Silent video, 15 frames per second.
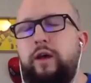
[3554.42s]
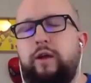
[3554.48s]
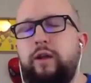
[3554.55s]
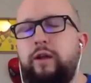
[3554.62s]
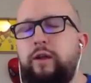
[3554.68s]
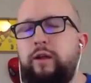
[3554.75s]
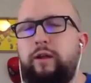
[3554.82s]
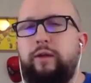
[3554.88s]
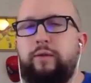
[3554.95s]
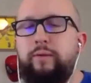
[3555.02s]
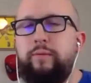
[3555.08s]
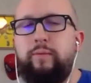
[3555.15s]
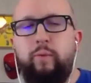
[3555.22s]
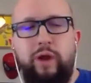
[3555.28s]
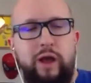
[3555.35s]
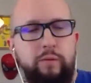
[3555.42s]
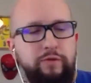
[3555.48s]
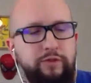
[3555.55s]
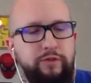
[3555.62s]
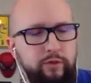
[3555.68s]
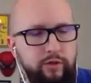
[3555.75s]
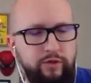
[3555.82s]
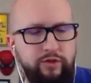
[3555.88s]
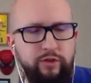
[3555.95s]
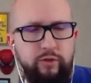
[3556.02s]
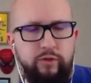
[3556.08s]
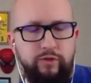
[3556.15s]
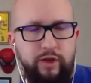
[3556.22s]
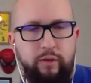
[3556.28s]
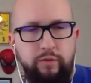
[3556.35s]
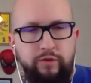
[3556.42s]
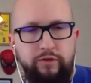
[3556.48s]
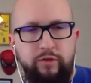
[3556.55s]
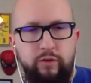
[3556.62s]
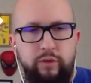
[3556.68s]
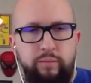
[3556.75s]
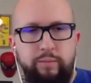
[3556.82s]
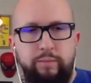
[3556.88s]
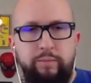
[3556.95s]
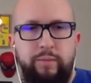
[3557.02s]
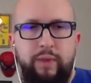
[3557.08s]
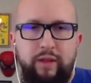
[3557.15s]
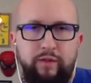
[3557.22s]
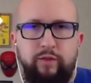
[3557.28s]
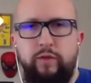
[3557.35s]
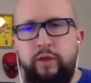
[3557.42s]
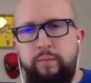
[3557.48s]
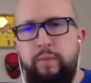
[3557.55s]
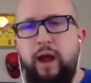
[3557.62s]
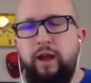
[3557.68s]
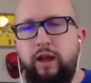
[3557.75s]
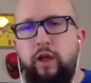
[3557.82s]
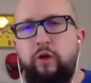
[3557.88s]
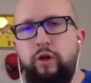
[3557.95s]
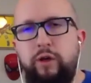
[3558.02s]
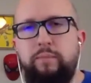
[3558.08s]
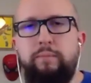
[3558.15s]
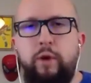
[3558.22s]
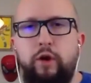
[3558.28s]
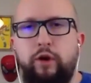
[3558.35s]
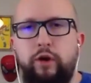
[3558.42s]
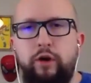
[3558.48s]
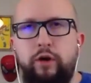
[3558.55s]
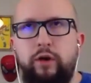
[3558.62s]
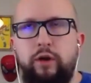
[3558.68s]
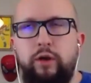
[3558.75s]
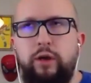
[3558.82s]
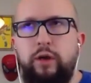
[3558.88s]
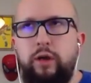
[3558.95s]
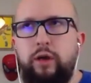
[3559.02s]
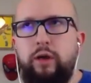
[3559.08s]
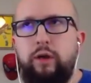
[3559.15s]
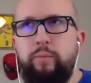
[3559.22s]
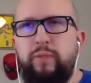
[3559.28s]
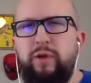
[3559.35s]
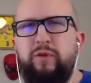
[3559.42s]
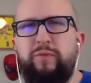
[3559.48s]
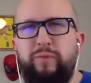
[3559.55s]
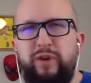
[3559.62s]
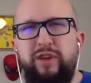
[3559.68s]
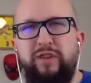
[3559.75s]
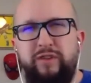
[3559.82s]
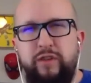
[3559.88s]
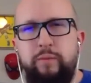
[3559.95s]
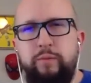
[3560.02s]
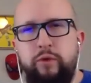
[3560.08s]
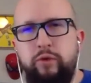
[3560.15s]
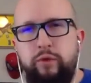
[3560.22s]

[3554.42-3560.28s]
No. When I was doing the shoes, I was doing pencil and I colored it in marker. But it was pretty